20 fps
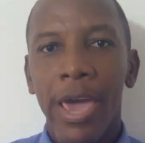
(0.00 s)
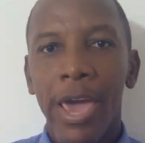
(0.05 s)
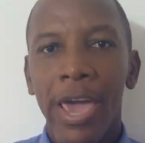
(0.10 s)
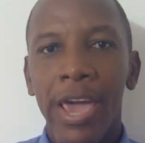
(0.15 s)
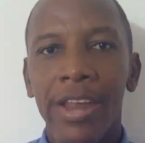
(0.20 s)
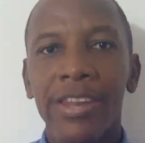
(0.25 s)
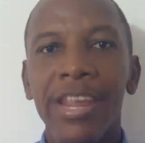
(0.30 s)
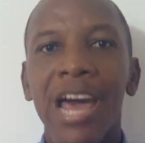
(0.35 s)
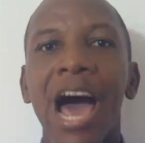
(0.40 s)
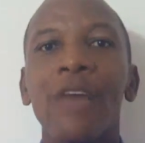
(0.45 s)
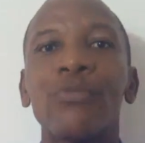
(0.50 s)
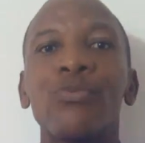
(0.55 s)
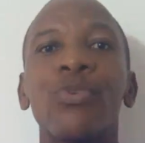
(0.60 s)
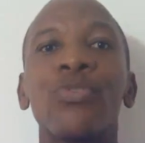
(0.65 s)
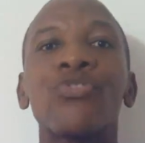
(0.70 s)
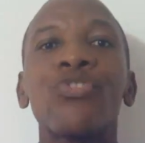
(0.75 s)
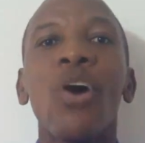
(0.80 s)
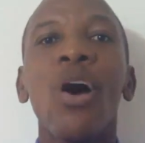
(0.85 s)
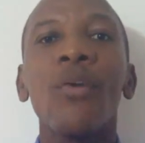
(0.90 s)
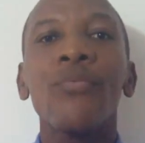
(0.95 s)
And as we
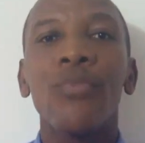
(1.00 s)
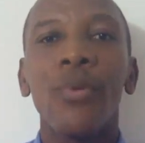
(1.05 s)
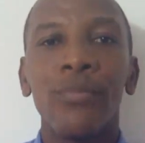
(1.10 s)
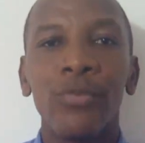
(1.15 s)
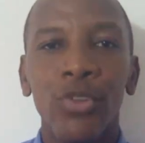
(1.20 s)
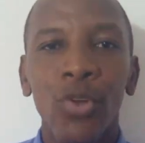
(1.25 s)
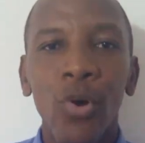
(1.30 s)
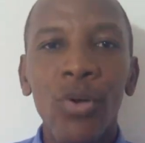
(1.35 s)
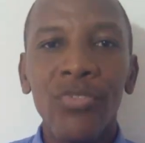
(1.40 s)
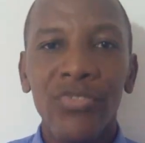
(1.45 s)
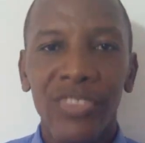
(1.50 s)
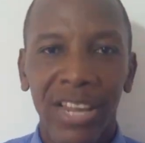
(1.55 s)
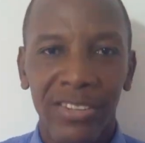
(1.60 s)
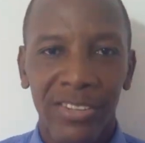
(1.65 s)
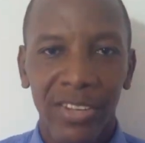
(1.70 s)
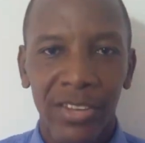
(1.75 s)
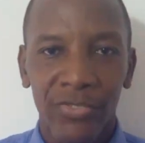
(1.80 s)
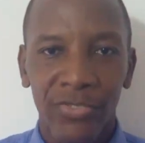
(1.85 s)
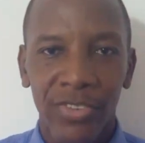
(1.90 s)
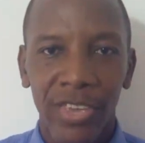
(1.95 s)
saw from those
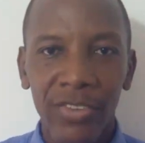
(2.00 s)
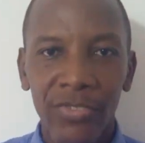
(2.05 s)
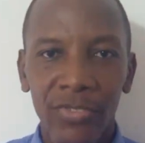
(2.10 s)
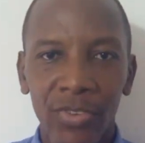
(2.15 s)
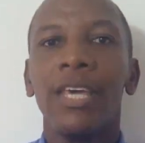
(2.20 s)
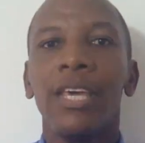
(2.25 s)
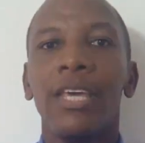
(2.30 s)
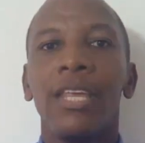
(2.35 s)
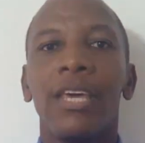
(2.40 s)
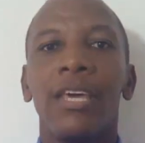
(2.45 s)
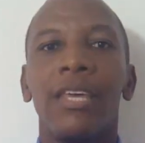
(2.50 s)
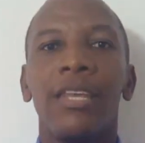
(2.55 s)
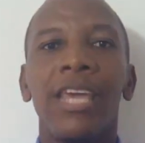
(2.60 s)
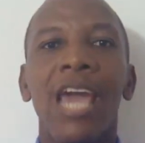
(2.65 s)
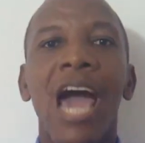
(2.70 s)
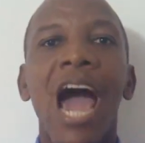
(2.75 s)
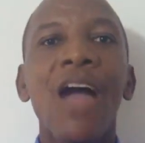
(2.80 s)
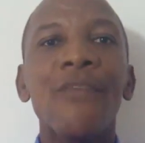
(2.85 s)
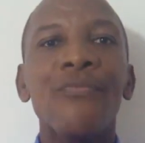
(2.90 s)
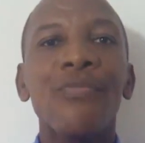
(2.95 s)
statistics,
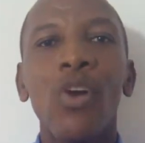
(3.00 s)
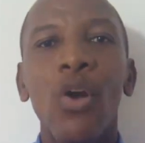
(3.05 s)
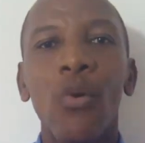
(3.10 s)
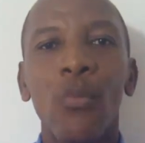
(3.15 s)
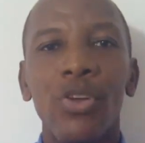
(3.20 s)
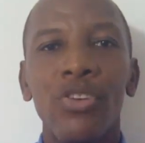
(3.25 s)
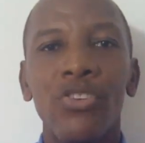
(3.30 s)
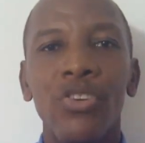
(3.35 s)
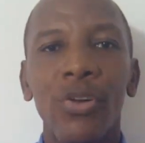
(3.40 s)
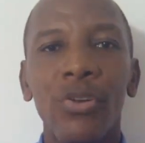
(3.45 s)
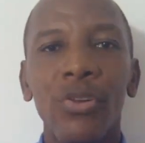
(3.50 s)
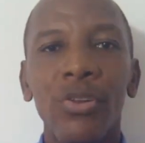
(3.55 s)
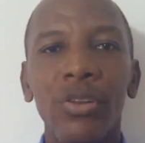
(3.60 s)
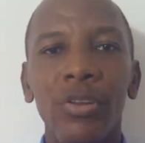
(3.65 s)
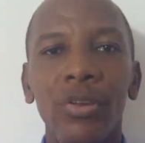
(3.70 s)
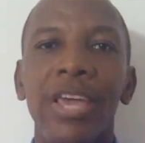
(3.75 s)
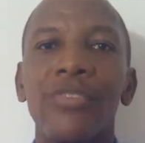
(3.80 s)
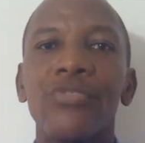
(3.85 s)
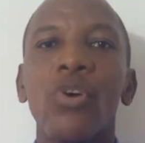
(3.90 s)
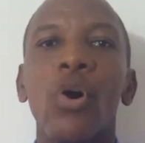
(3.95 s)
the Africa
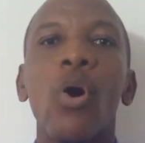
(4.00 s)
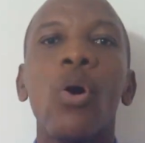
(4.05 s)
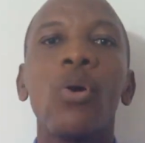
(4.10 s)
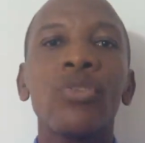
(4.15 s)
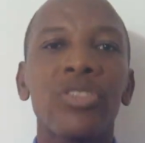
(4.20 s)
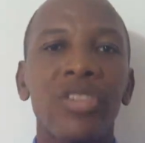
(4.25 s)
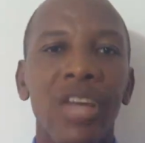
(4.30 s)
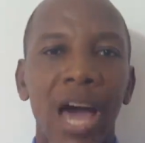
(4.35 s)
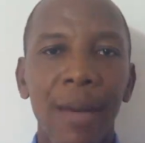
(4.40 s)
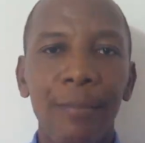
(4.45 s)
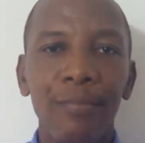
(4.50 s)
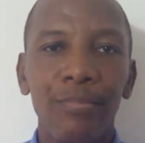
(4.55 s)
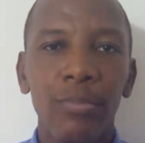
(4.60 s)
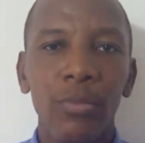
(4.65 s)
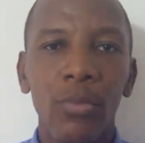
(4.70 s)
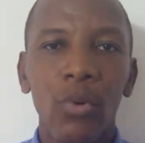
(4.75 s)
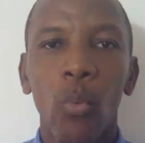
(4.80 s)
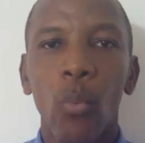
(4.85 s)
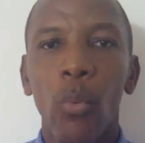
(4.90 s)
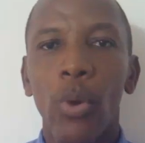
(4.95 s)
region is on
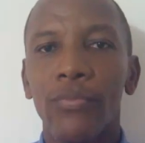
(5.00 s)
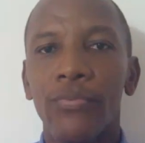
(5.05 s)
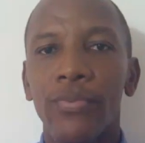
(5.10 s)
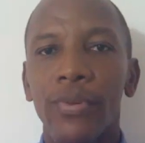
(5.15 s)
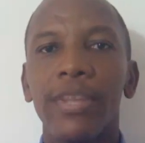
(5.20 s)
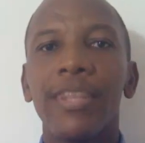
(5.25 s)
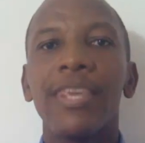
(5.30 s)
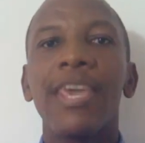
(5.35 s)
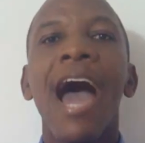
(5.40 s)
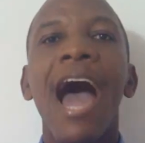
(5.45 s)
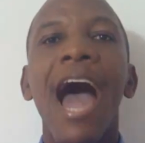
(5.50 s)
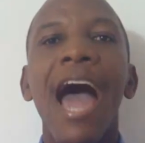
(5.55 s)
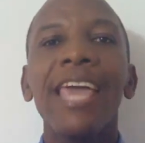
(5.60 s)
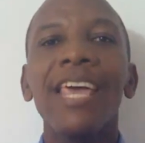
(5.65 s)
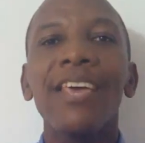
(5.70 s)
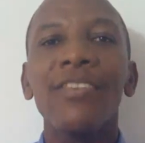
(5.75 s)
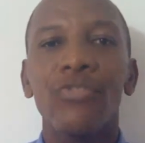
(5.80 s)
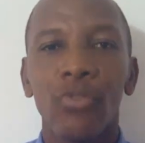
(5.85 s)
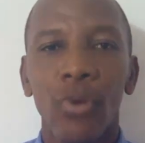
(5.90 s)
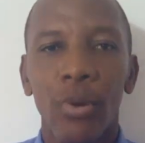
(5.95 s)
top with the
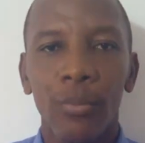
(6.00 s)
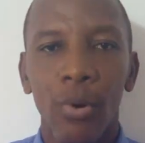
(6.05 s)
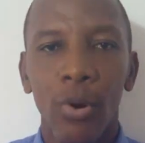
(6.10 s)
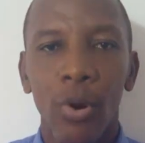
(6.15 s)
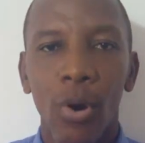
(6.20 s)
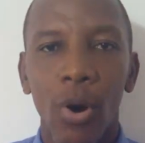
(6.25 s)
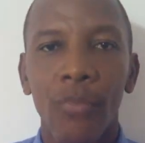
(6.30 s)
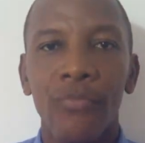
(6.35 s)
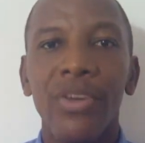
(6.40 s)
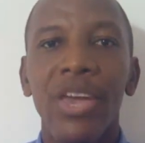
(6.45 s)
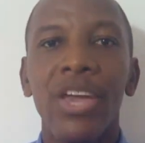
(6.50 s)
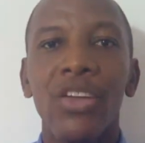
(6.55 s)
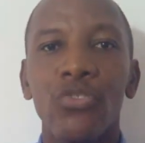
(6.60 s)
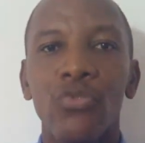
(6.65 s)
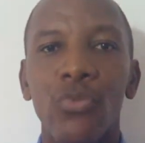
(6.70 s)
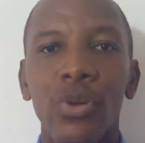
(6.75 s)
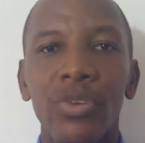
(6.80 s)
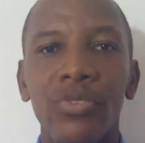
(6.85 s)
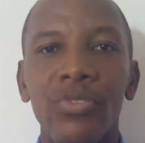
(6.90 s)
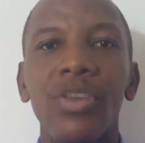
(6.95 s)
highest number of
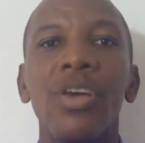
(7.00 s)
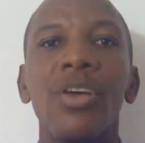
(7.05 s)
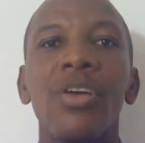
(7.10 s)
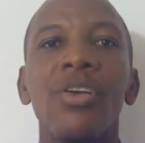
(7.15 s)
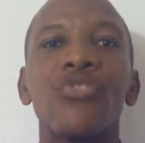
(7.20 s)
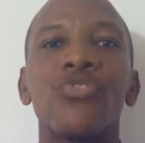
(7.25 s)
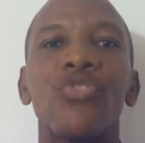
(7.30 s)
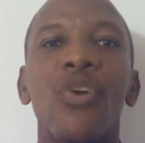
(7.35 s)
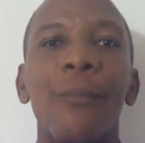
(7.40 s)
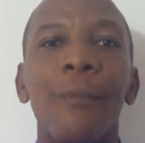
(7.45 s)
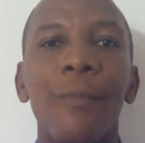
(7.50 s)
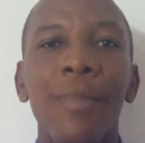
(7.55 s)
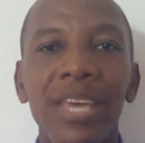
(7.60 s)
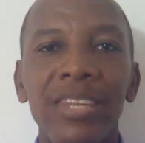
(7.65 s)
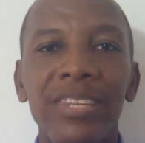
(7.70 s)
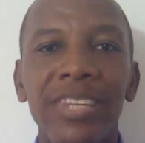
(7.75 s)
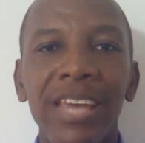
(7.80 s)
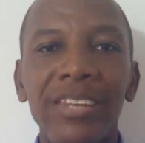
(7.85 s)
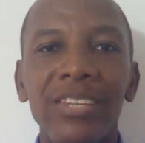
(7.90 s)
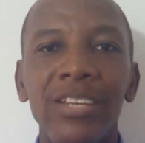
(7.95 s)
entries
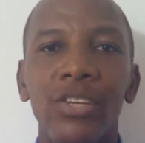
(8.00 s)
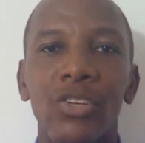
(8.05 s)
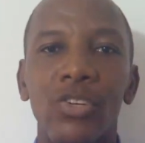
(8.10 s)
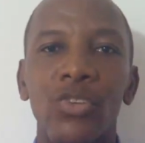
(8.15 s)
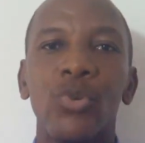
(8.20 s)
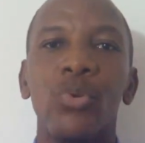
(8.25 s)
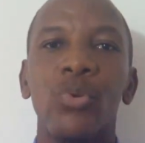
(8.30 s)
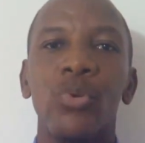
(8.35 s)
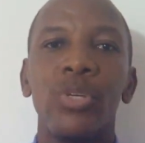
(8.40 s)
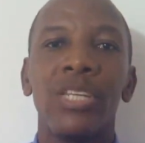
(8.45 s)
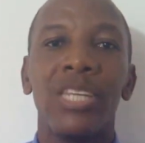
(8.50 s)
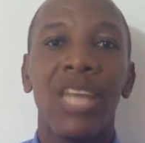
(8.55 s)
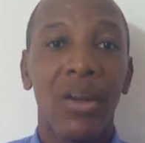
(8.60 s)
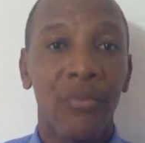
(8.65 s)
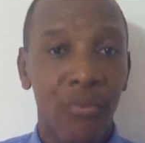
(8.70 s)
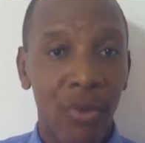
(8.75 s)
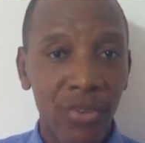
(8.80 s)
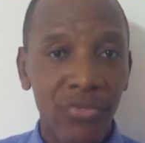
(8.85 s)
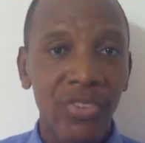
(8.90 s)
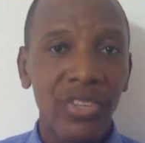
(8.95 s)
submitted to the
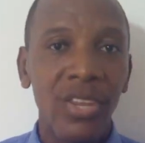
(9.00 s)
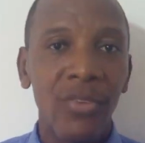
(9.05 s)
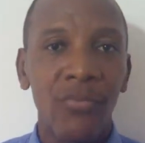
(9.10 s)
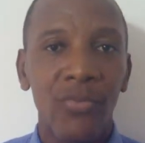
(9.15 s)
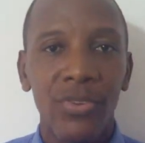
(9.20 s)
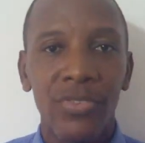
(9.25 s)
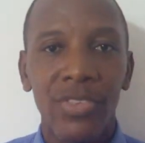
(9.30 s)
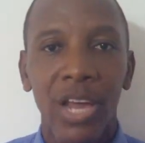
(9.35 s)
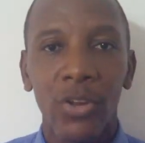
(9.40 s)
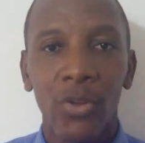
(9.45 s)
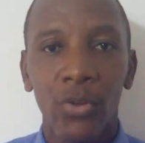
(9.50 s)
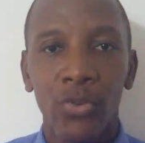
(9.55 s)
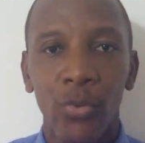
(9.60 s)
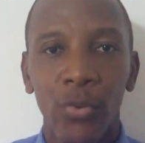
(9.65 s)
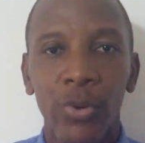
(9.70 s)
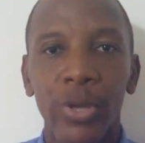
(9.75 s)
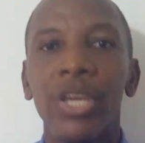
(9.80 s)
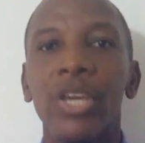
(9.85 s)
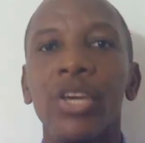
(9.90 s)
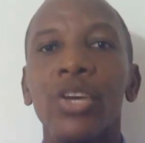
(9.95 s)
Diversity Visa
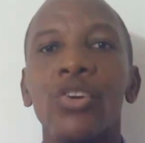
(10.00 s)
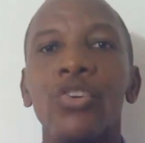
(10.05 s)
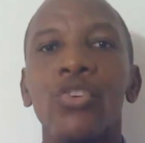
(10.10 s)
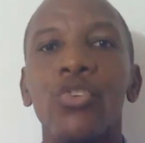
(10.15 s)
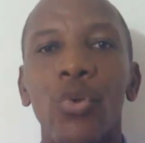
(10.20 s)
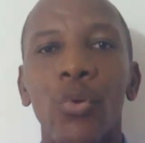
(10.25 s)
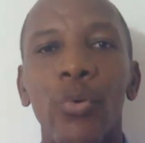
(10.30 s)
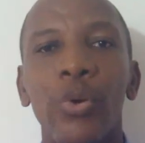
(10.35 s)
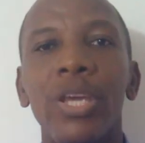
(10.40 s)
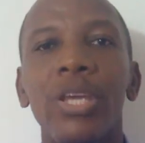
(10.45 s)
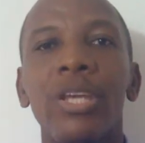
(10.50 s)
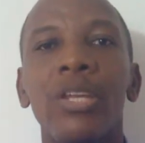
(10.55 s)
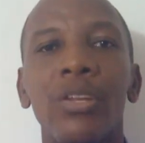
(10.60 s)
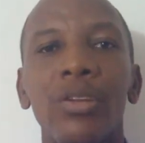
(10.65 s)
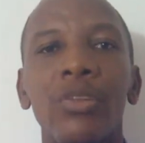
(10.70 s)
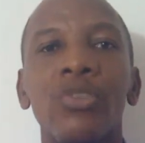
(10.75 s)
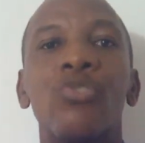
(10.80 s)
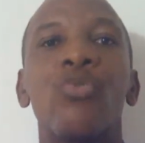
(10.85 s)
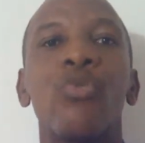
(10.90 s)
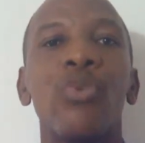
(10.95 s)
Lottery
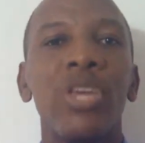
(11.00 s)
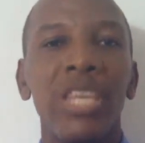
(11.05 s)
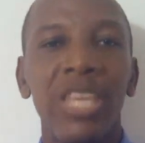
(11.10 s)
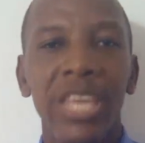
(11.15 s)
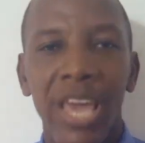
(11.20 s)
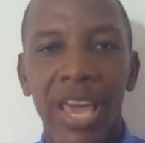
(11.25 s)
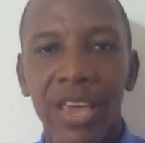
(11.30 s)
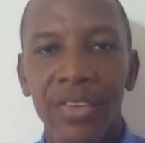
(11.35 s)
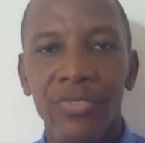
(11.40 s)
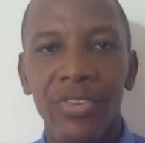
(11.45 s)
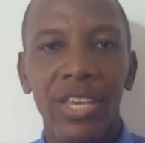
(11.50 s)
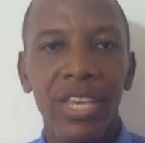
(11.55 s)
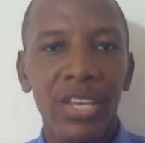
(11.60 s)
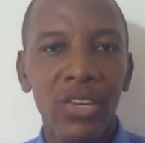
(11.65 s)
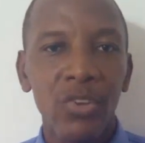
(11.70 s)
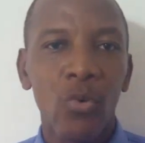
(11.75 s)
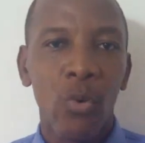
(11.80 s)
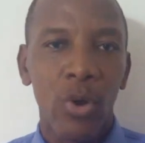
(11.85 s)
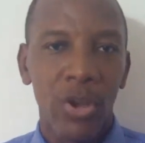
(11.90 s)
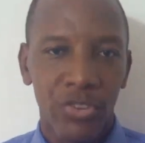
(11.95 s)
during the three years
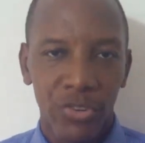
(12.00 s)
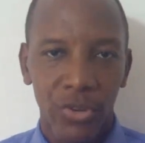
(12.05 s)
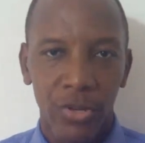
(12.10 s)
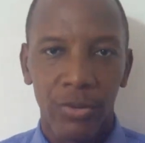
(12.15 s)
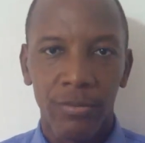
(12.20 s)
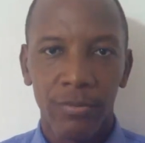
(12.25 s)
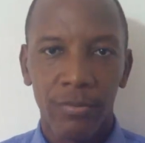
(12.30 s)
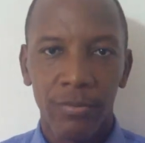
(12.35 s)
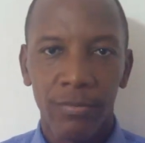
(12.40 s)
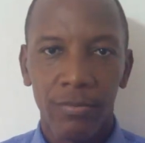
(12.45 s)
in question.